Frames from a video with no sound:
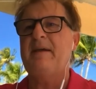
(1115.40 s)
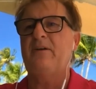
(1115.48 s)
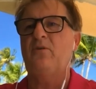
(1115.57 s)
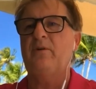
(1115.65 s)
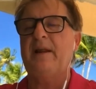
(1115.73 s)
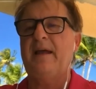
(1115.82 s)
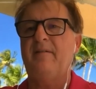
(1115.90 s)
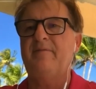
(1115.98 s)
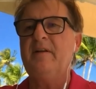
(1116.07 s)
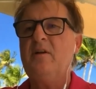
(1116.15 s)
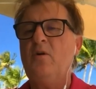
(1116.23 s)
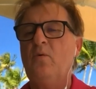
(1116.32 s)
I don't have
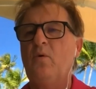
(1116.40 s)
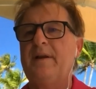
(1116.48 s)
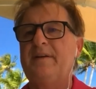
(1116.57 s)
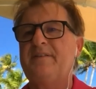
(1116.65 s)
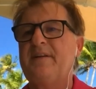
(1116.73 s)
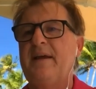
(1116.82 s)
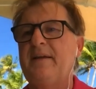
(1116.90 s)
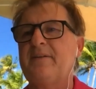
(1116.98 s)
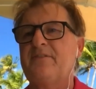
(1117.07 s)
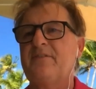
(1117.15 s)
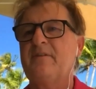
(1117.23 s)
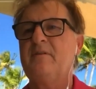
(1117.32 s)
what it
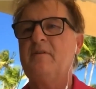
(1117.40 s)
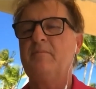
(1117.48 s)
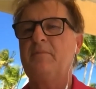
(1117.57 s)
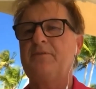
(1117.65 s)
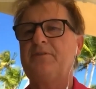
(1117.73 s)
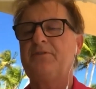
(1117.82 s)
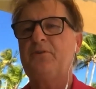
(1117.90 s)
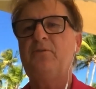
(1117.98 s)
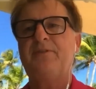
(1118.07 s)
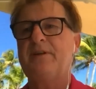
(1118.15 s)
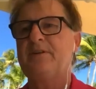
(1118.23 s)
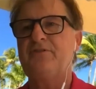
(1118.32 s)
takes. But the
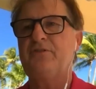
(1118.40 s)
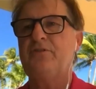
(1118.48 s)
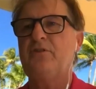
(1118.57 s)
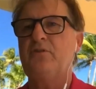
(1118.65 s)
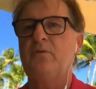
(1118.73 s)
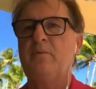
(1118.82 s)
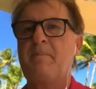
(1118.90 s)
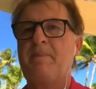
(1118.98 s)
truth is, you do.